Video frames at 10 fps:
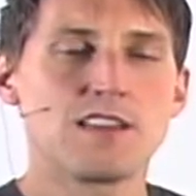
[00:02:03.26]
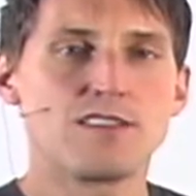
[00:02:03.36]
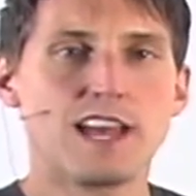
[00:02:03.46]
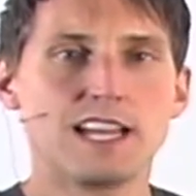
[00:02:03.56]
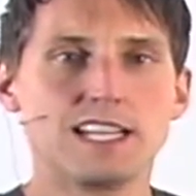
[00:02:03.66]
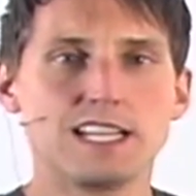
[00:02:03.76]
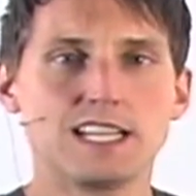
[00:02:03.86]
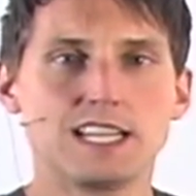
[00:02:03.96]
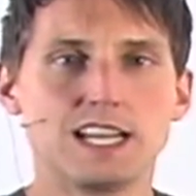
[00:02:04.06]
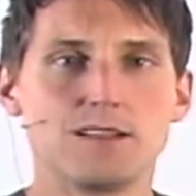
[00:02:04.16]
that
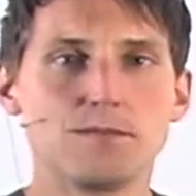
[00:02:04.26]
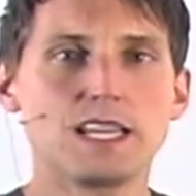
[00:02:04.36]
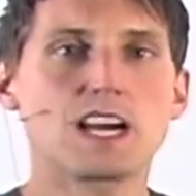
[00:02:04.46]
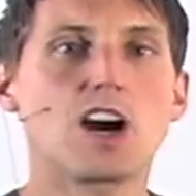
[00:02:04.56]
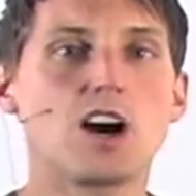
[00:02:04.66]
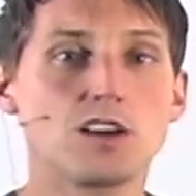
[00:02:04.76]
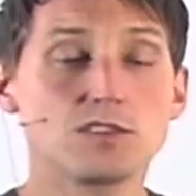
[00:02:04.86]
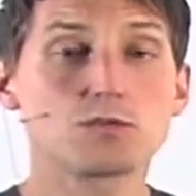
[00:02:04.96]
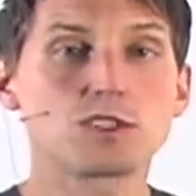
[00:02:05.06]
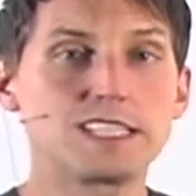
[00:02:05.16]

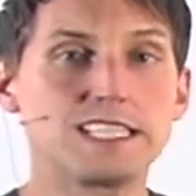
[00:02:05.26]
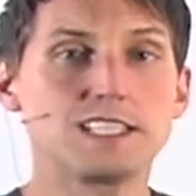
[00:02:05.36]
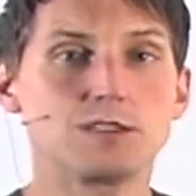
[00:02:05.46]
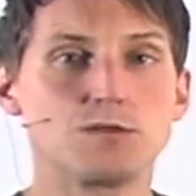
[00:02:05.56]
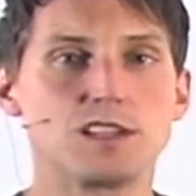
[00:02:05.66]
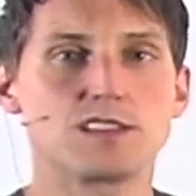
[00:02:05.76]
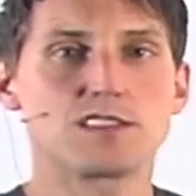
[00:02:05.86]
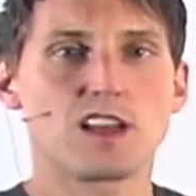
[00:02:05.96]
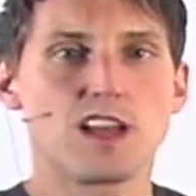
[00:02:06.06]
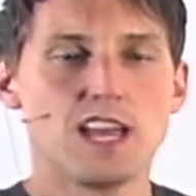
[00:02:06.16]
because we're dealing
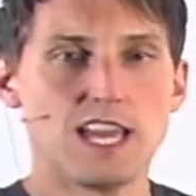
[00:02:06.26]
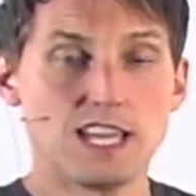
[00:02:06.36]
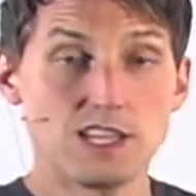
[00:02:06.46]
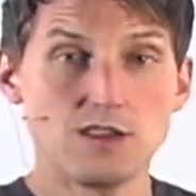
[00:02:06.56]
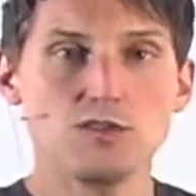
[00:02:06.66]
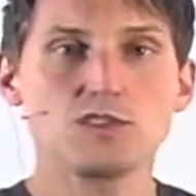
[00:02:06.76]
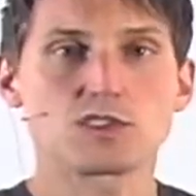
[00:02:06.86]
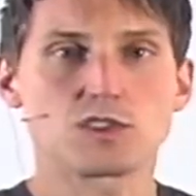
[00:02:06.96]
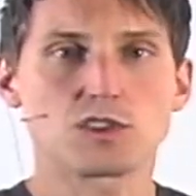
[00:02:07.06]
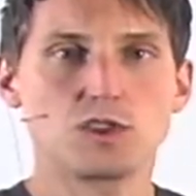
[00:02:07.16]
with a
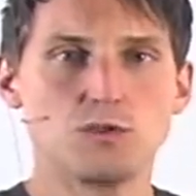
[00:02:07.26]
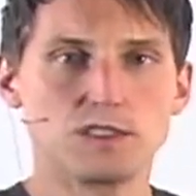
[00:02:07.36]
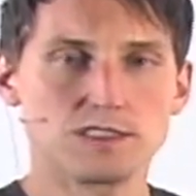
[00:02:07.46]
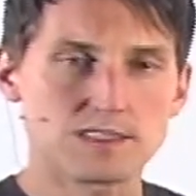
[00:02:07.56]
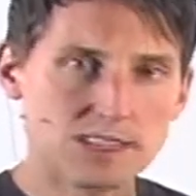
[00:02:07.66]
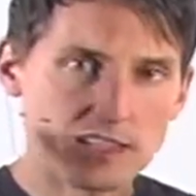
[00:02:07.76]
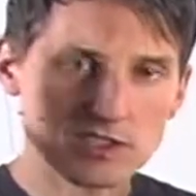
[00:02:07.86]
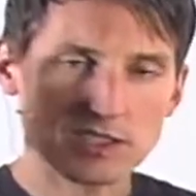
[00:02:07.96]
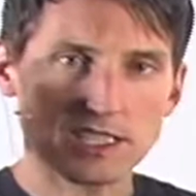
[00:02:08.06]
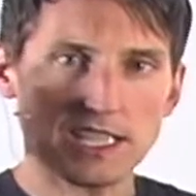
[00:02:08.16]
user who is
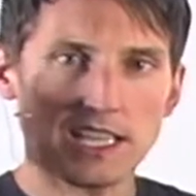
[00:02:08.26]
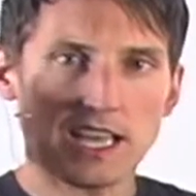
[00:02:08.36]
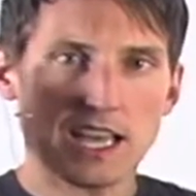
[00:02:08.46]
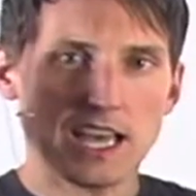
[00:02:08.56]
essentially